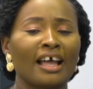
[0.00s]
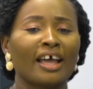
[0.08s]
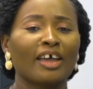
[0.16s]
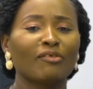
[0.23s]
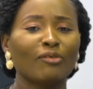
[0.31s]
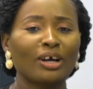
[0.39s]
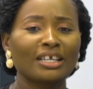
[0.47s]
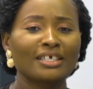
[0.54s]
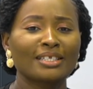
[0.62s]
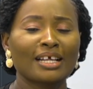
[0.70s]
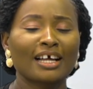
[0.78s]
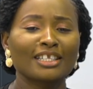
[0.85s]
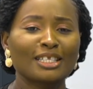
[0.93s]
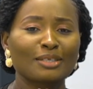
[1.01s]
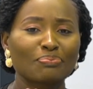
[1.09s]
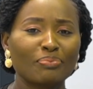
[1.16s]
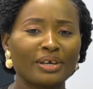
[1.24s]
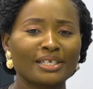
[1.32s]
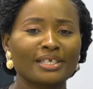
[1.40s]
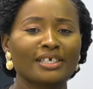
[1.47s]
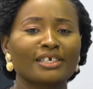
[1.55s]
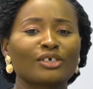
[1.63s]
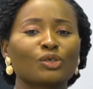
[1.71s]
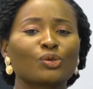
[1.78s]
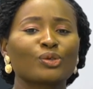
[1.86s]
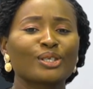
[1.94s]
Everyone is
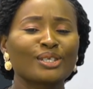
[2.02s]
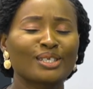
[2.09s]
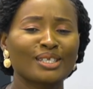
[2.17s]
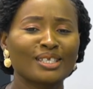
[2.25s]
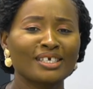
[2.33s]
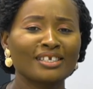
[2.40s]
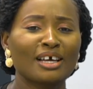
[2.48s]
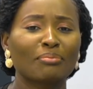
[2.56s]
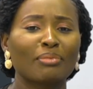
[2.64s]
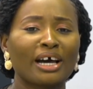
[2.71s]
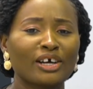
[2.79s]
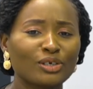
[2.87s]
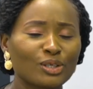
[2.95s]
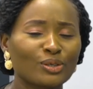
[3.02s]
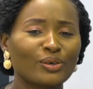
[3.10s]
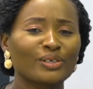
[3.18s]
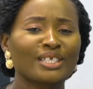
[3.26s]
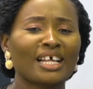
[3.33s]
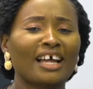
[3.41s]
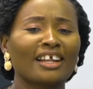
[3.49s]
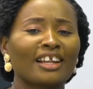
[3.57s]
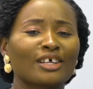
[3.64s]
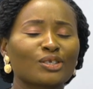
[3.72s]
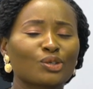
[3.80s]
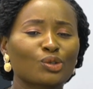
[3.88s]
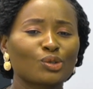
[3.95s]
anticipating to see the milestones, and
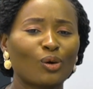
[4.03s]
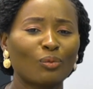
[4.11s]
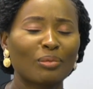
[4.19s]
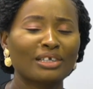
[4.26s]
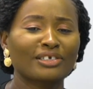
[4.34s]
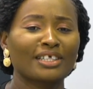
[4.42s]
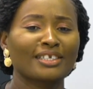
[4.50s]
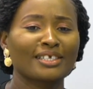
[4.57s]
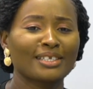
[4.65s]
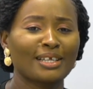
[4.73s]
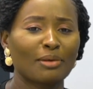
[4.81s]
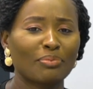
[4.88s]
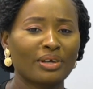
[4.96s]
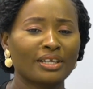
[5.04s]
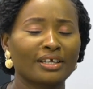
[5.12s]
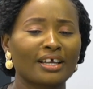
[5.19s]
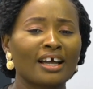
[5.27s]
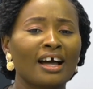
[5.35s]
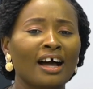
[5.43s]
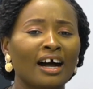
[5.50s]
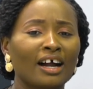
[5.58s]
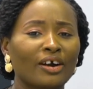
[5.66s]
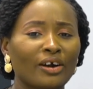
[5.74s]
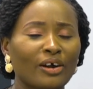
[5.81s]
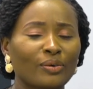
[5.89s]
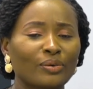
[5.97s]
there's so much that is happening
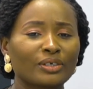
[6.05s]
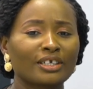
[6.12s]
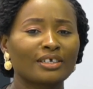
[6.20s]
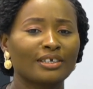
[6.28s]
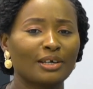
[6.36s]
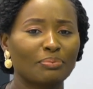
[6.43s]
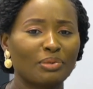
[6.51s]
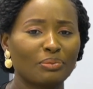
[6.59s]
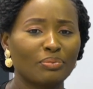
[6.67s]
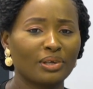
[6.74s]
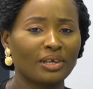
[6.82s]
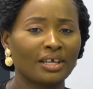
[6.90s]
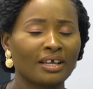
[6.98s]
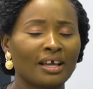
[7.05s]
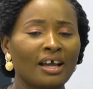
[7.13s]
around the baby.